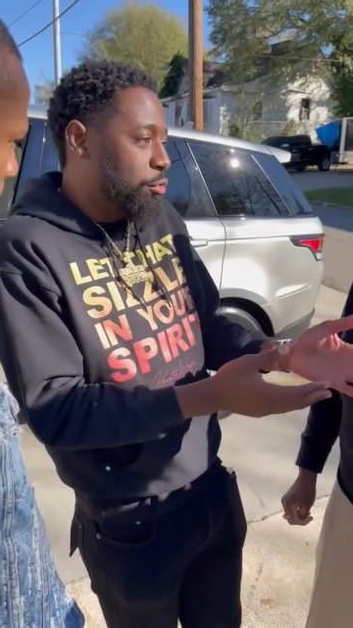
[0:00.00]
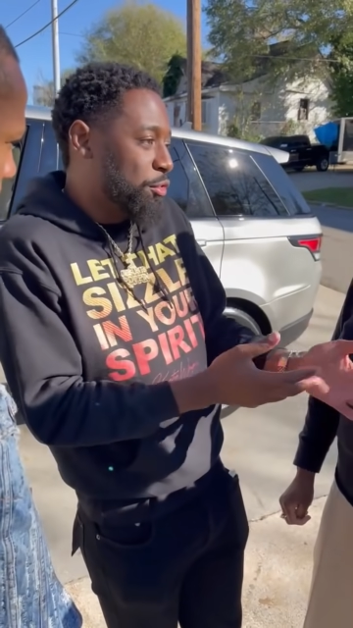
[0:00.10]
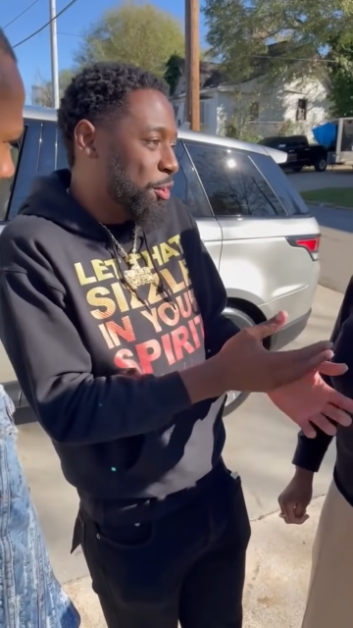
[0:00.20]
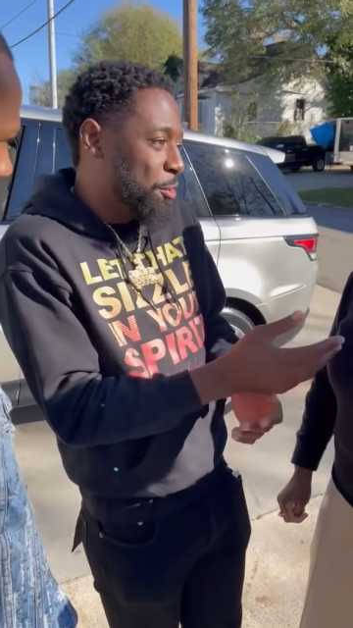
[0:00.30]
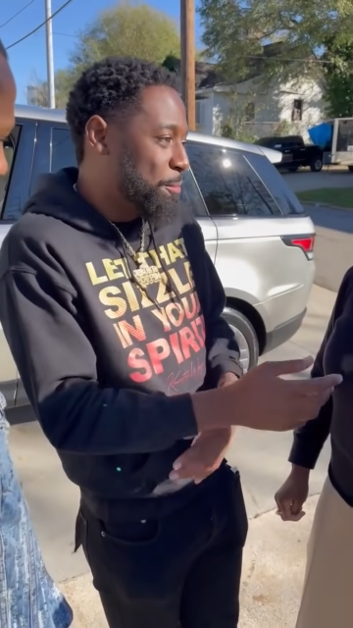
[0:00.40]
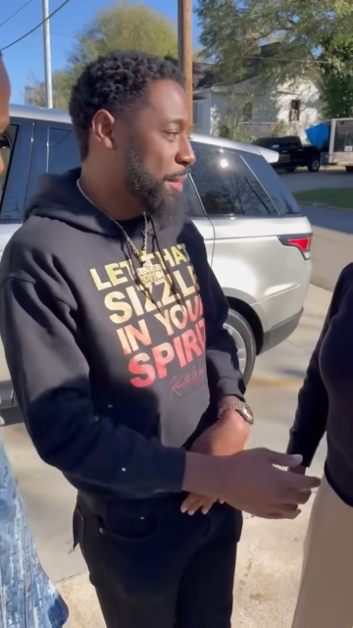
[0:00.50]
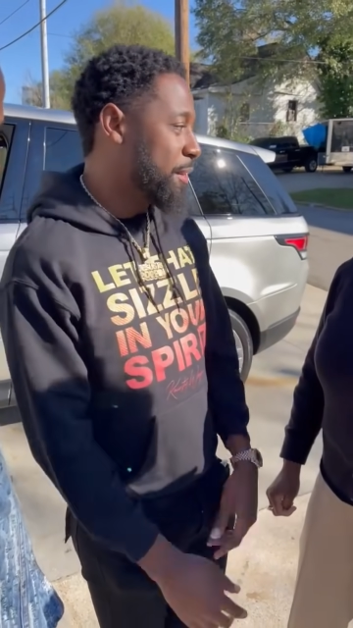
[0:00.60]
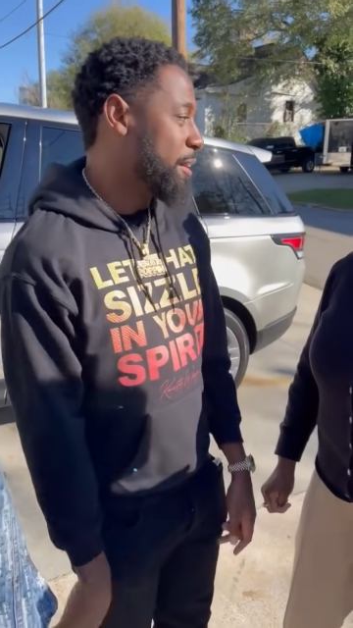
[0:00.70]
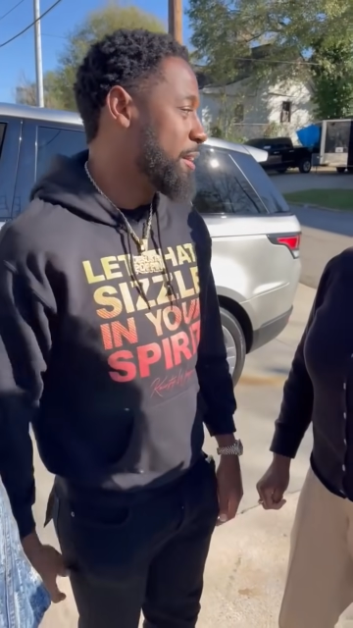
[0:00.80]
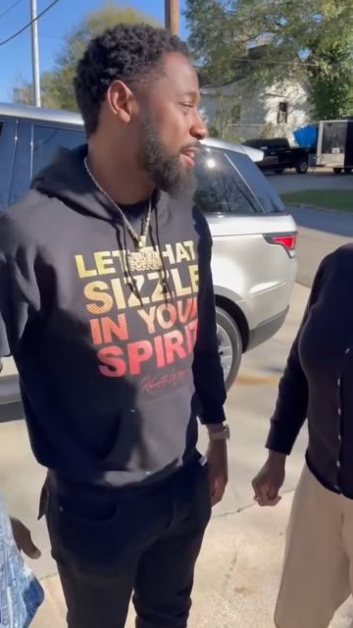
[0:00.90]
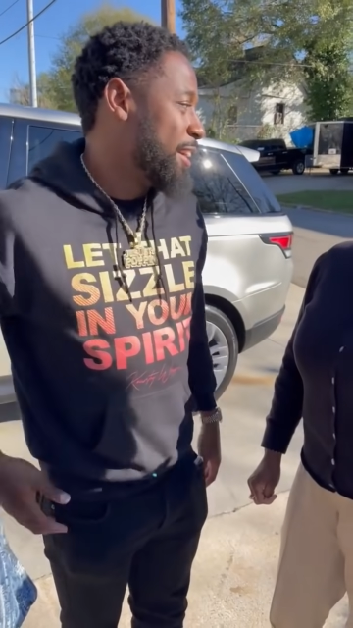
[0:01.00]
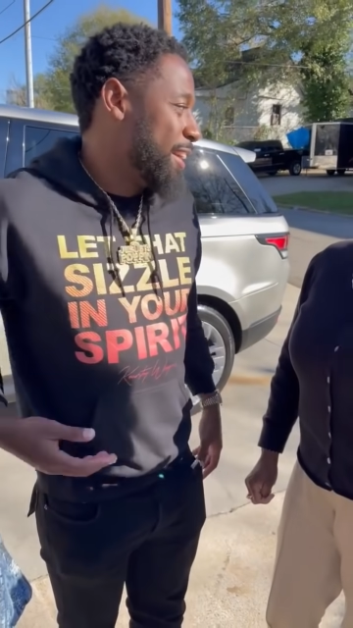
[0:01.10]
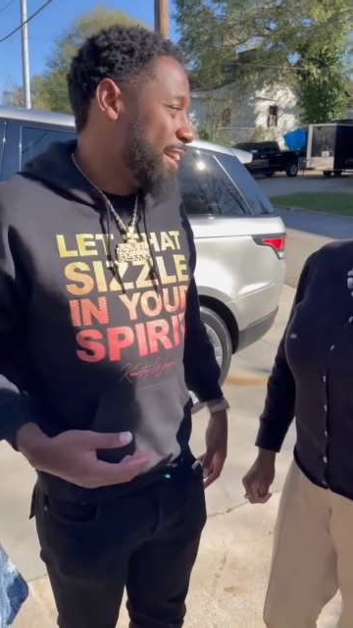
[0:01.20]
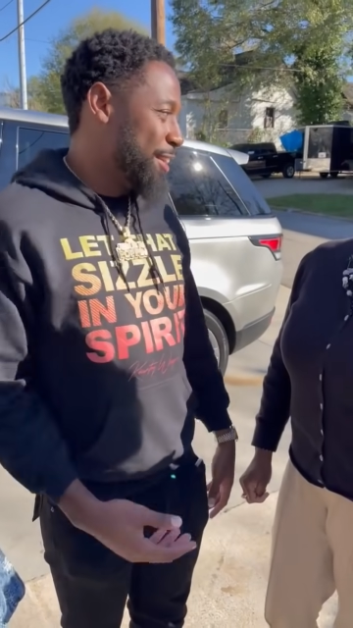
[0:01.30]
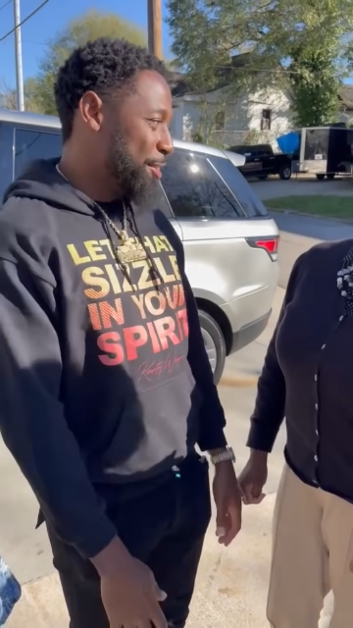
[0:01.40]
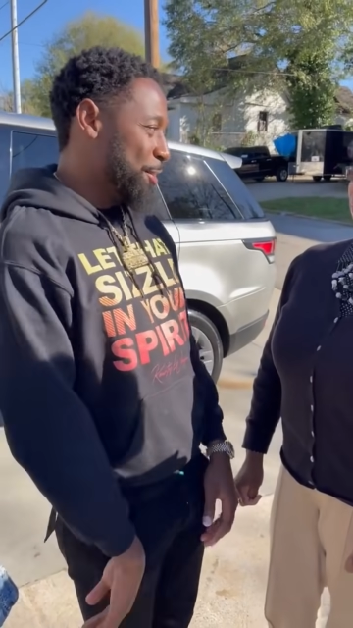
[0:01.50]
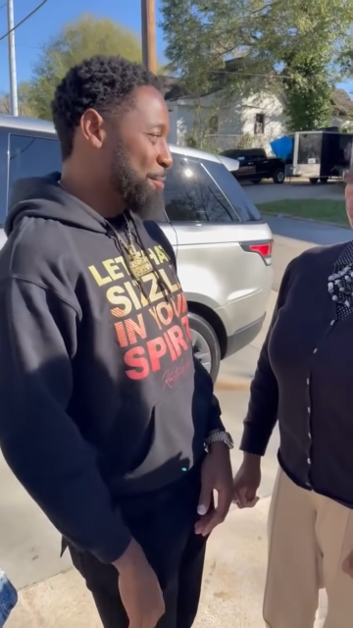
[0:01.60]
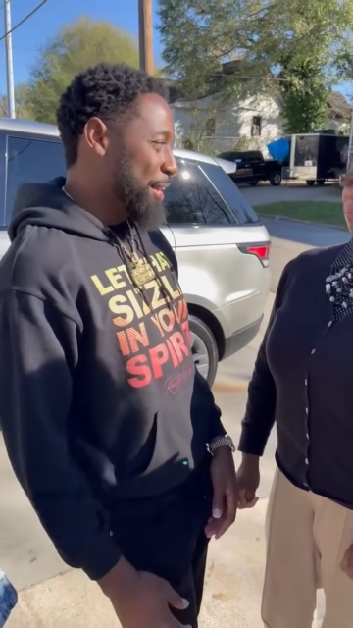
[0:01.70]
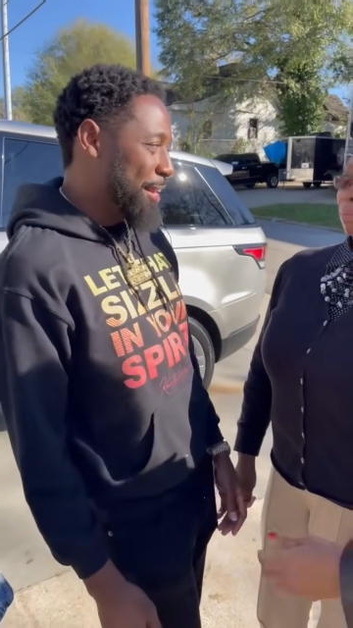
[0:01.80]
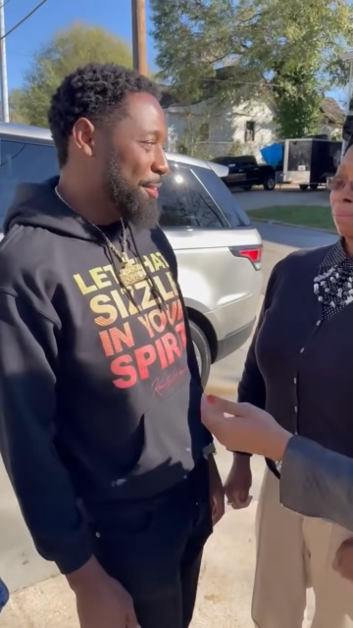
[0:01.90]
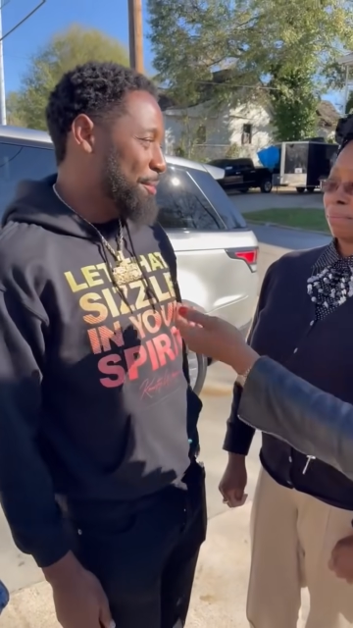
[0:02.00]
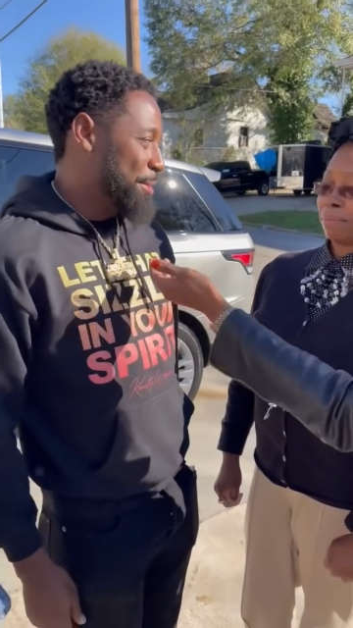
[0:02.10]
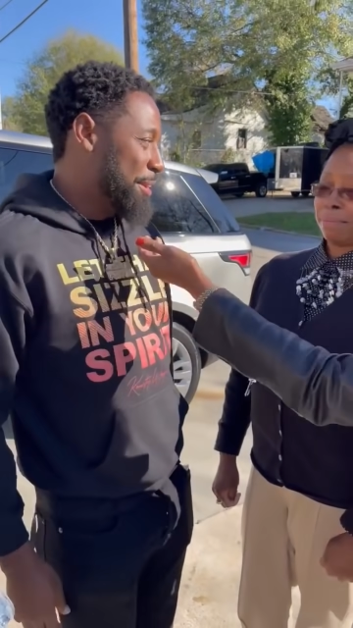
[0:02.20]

you know, me and her, you know, me and him, me